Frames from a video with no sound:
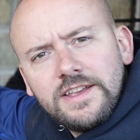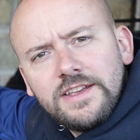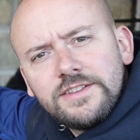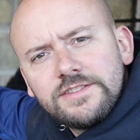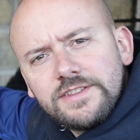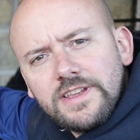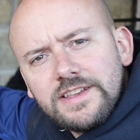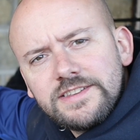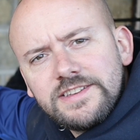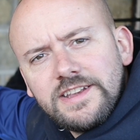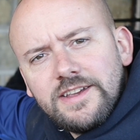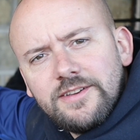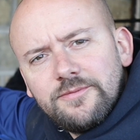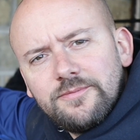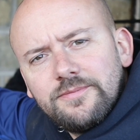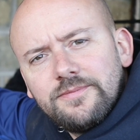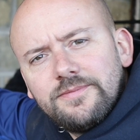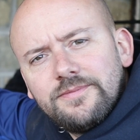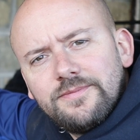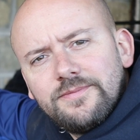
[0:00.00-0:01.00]
So that's it.
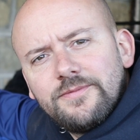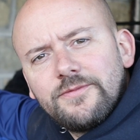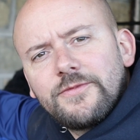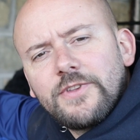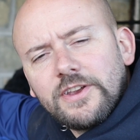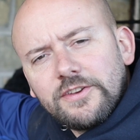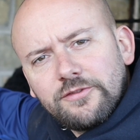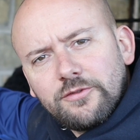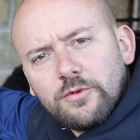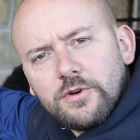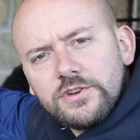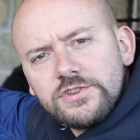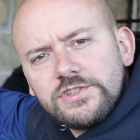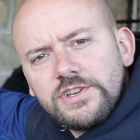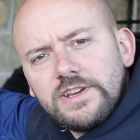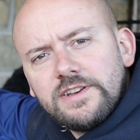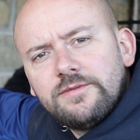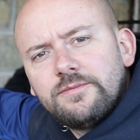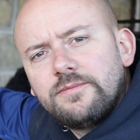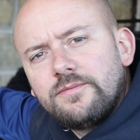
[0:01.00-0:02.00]
Thanks for
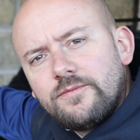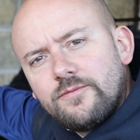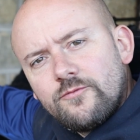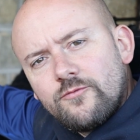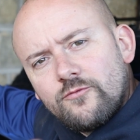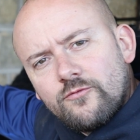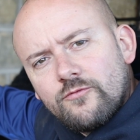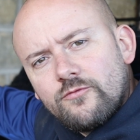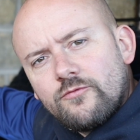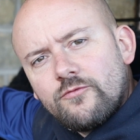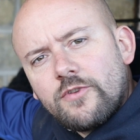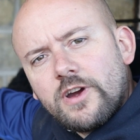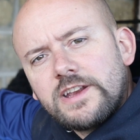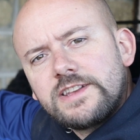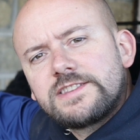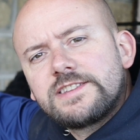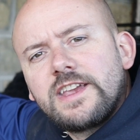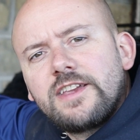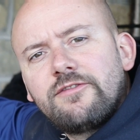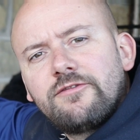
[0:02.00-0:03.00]
watching.
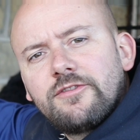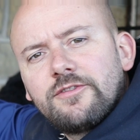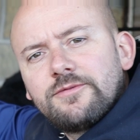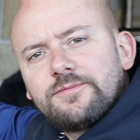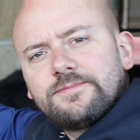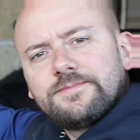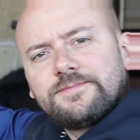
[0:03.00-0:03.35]
Ride safe.